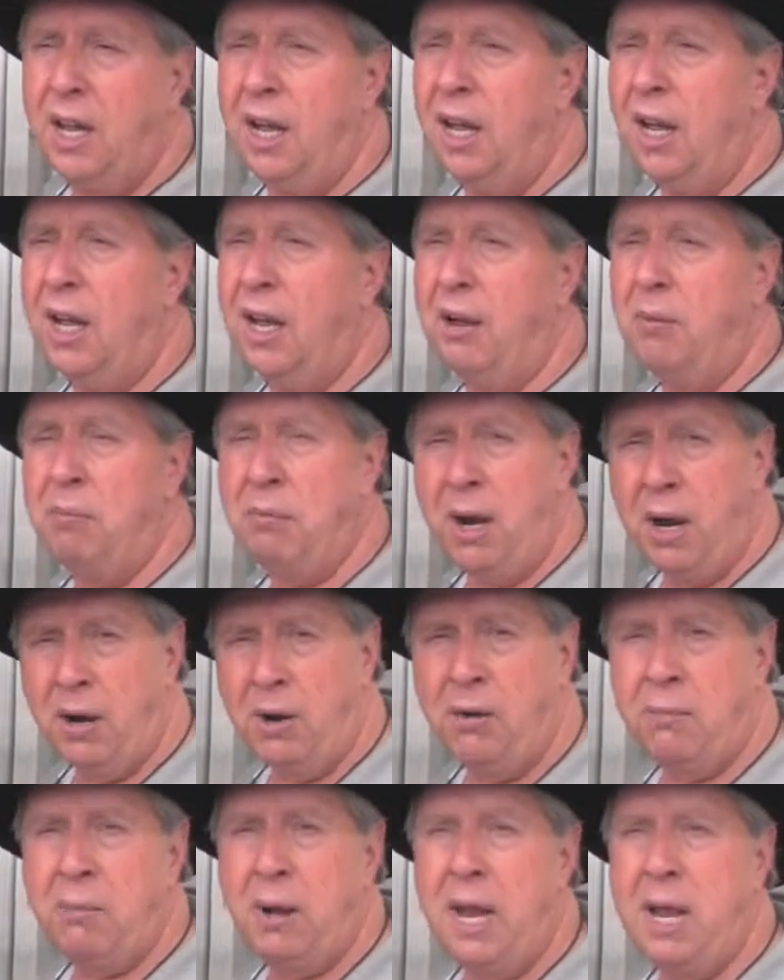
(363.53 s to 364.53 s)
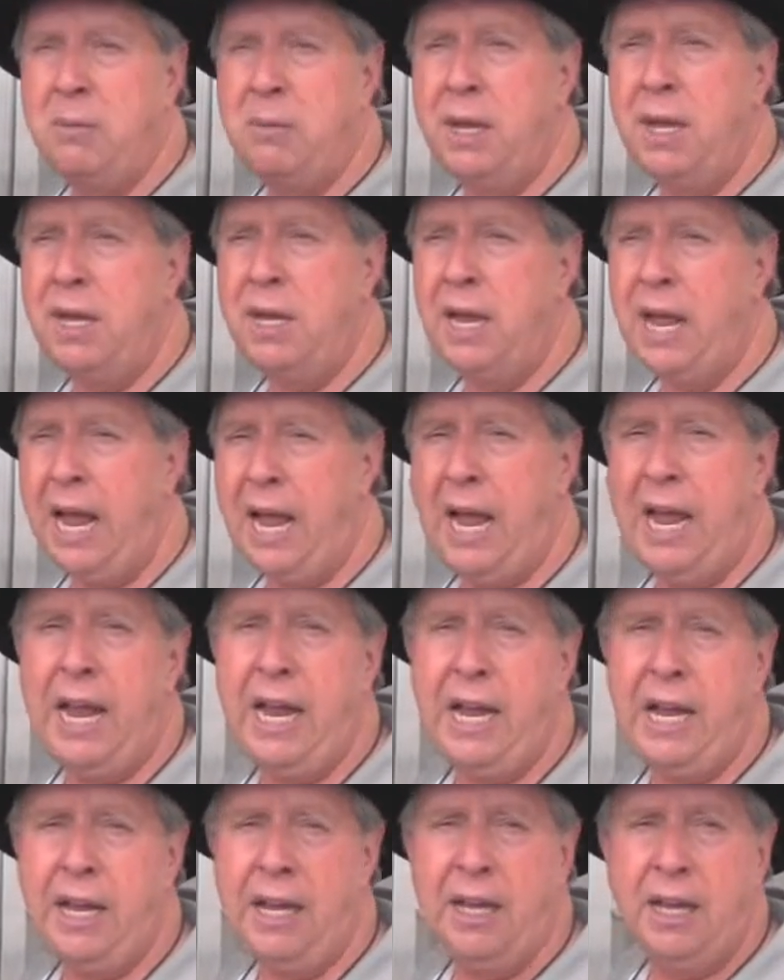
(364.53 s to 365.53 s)
uh, mare and baby,
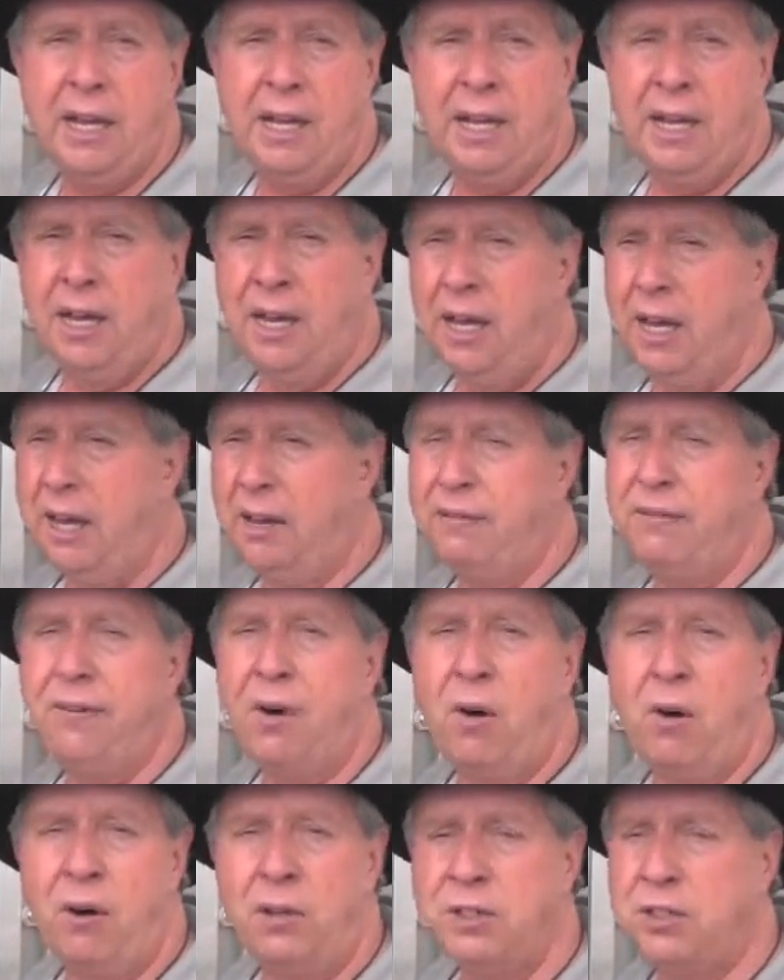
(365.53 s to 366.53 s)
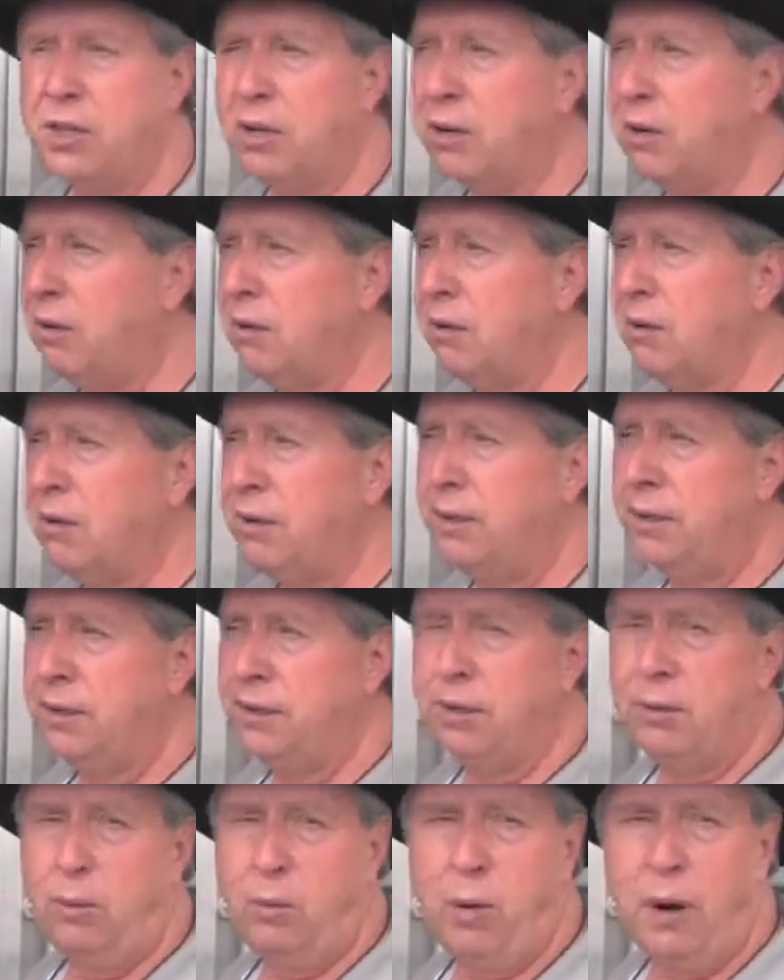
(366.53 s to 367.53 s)
hay, uh, furniture,
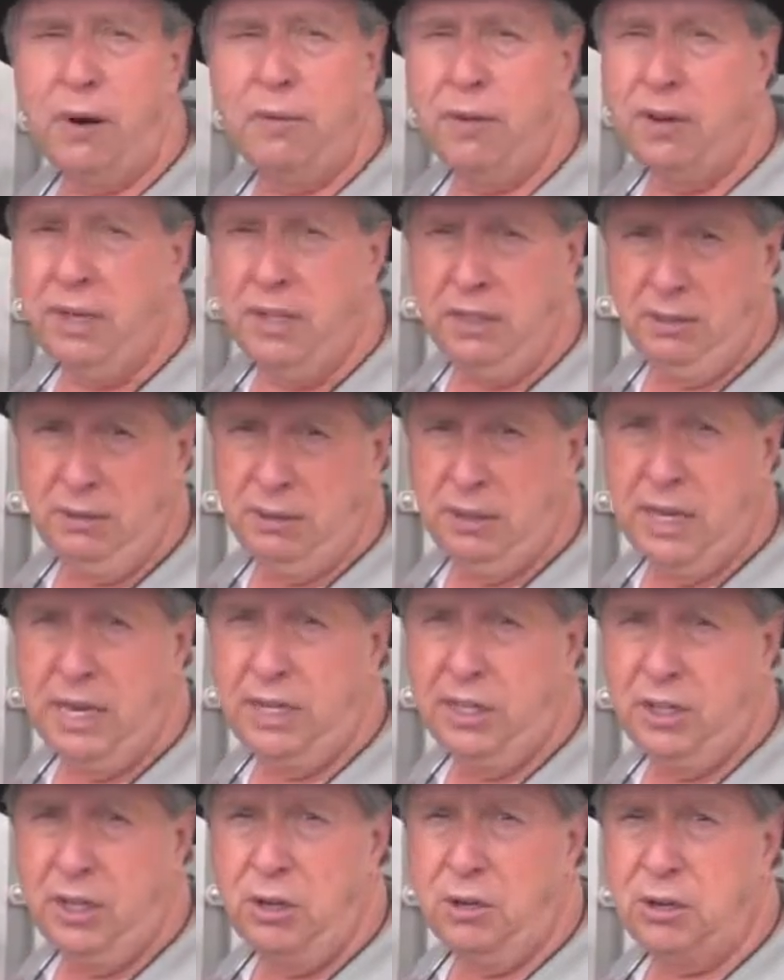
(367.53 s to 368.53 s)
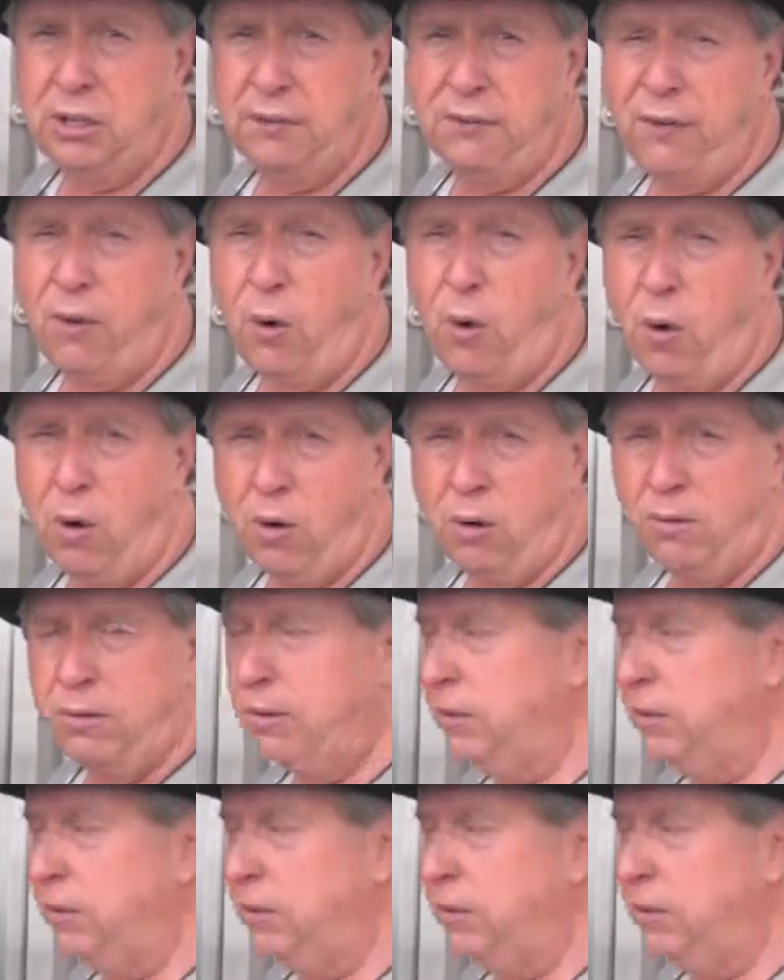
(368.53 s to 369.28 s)
whatever you need to use it for,